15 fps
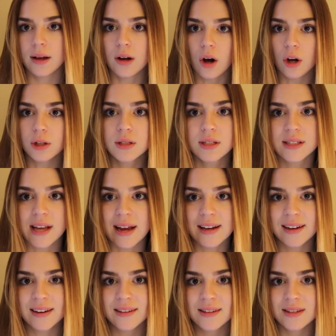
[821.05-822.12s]
all
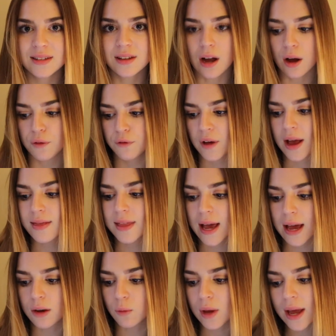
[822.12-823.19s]
cited and stuff. And
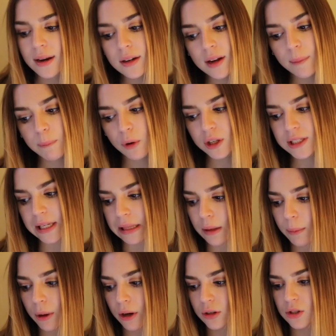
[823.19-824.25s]
then we ended up printing the
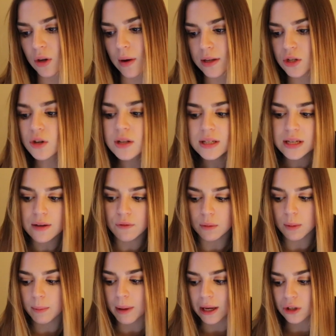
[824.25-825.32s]
book. So as you can see from
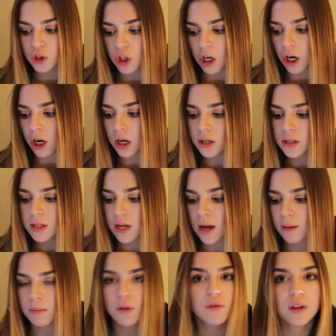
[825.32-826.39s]
the pictures,
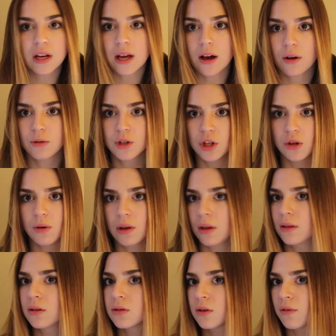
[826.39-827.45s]
the video too, I
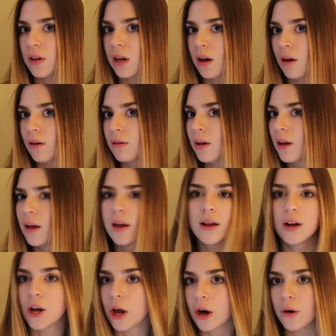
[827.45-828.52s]
think there's a video.
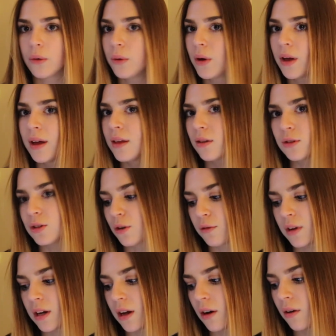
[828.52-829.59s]
No, there's no
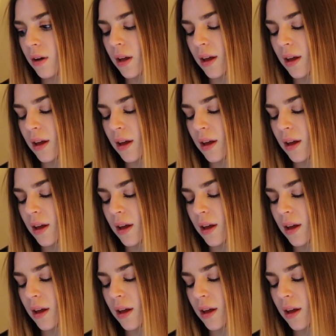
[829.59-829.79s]
video.